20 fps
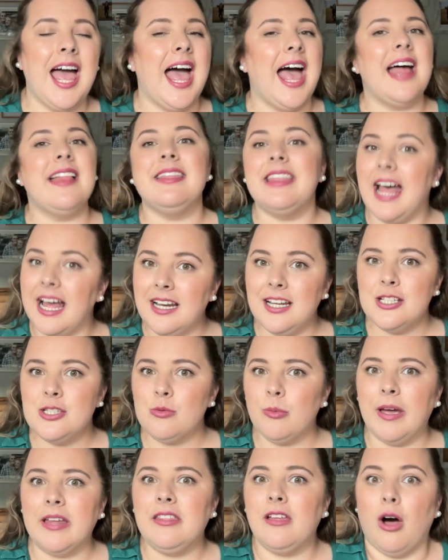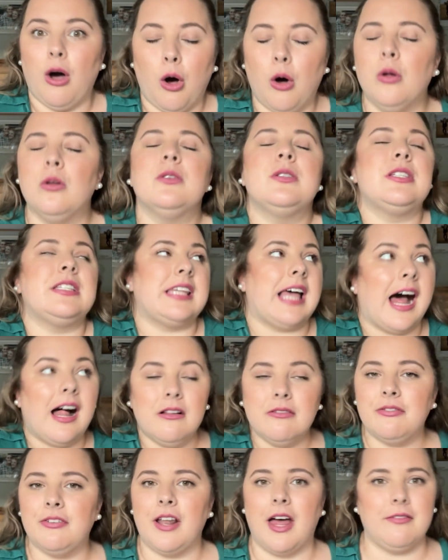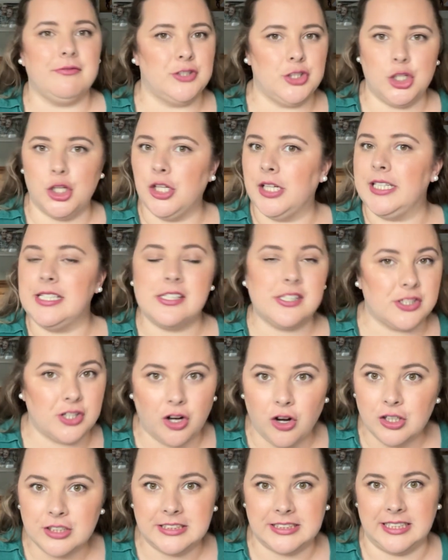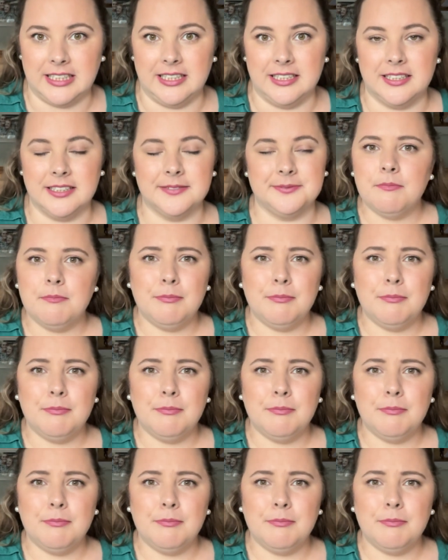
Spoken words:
And that is where the whole self-love journey started.